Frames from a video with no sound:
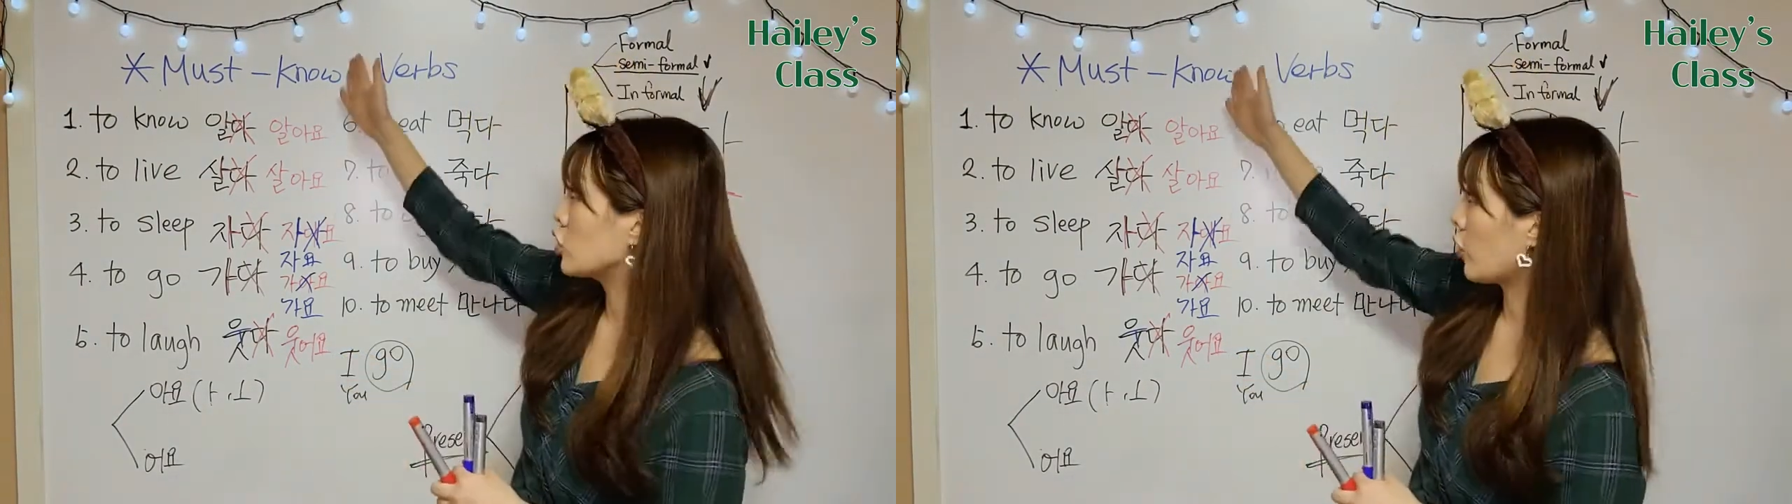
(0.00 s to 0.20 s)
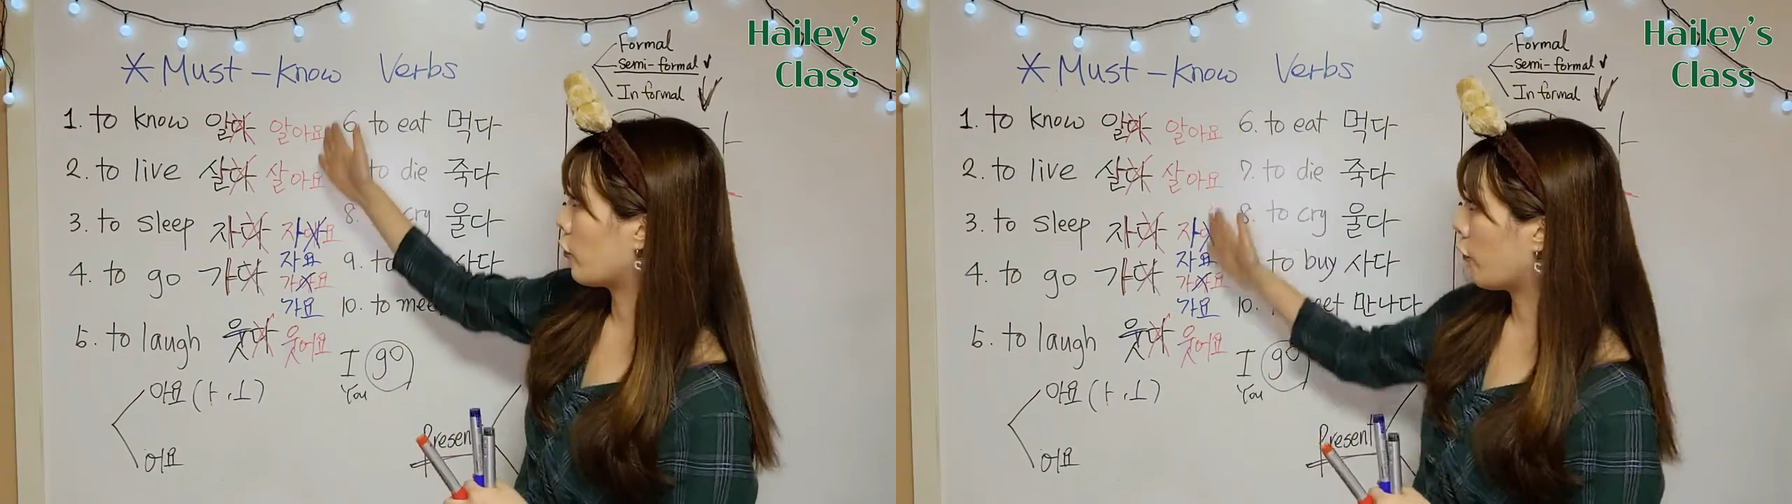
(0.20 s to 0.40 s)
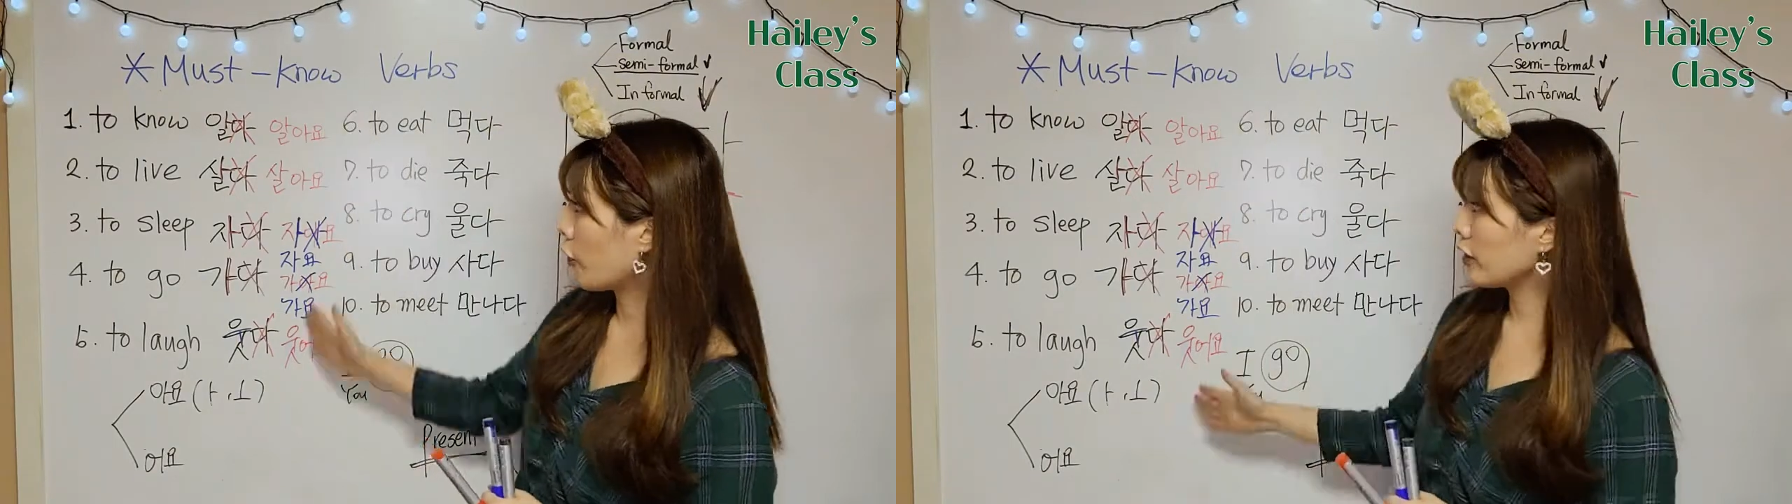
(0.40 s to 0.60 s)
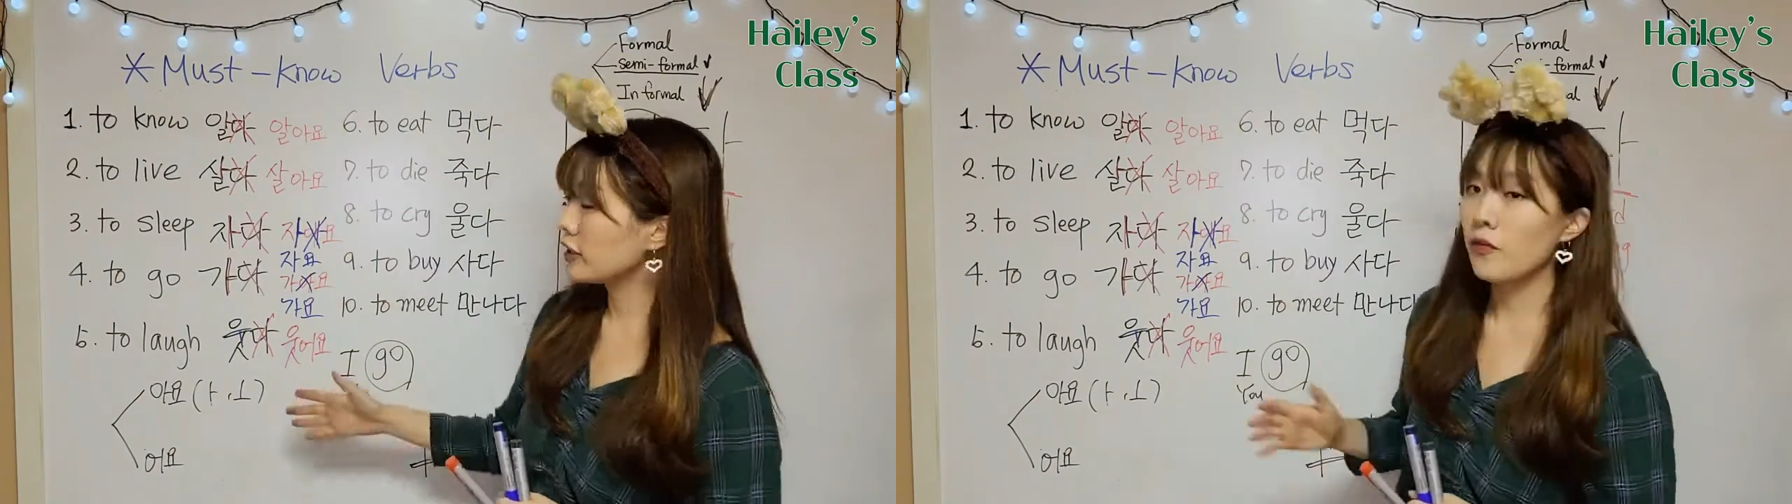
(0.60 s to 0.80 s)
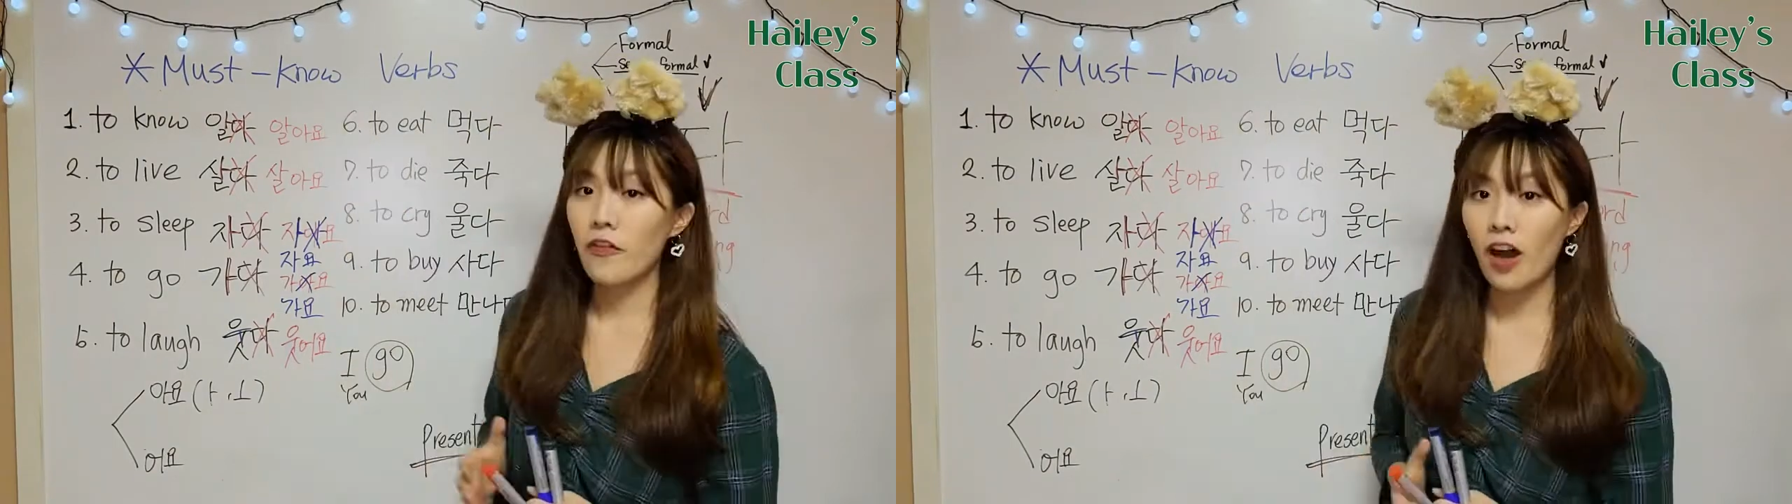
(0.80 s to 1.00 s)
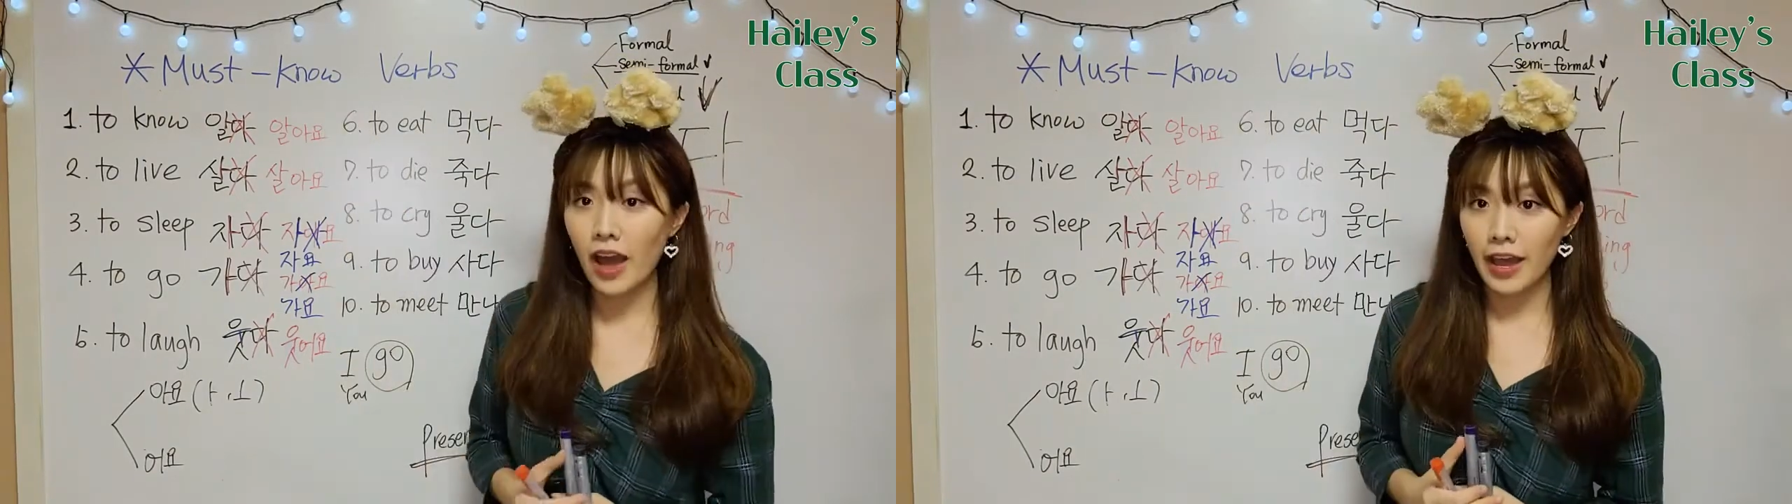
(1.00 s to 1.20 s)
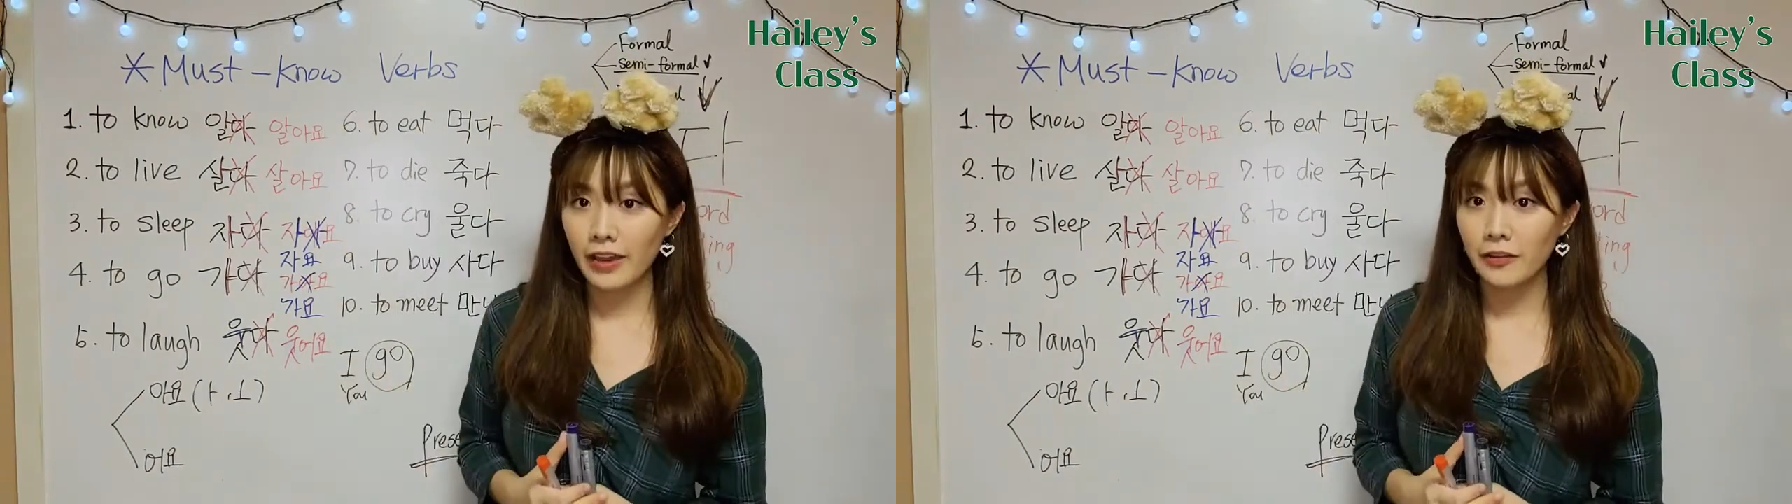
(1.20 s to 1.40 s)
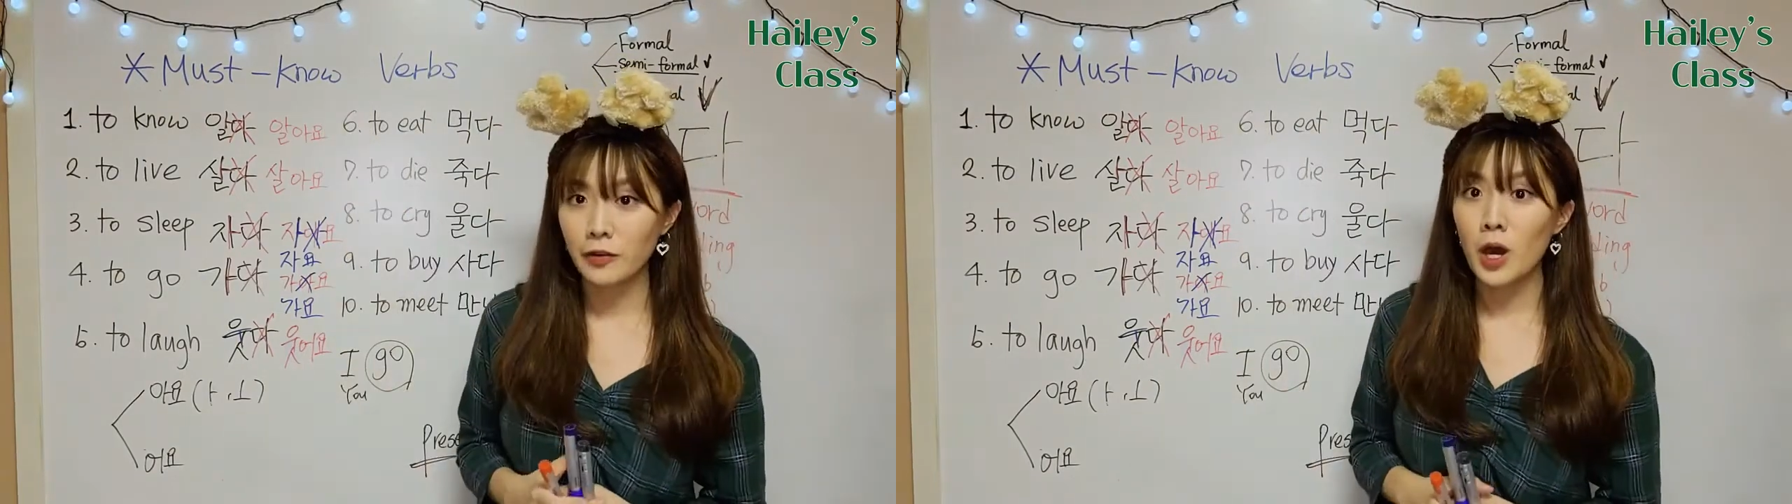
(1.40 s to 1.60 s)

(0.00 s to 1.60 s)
the first 5.